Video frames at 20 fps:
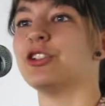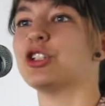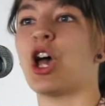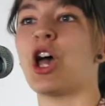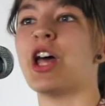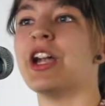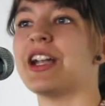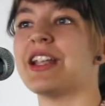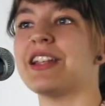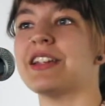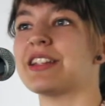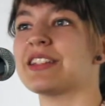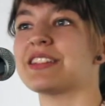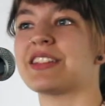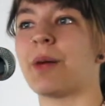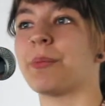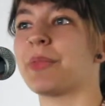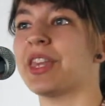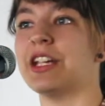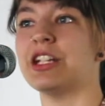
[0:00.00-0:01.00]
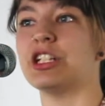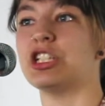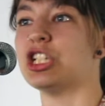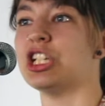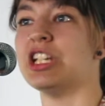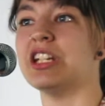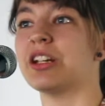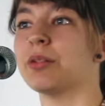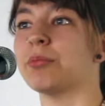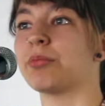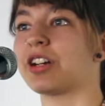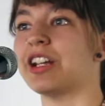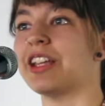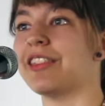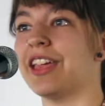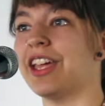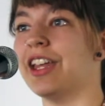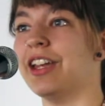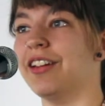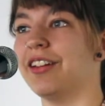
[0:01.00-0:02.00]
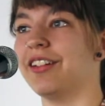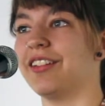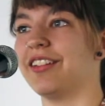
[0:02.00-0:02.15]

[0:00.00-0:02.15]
turn it into something she can breathe in.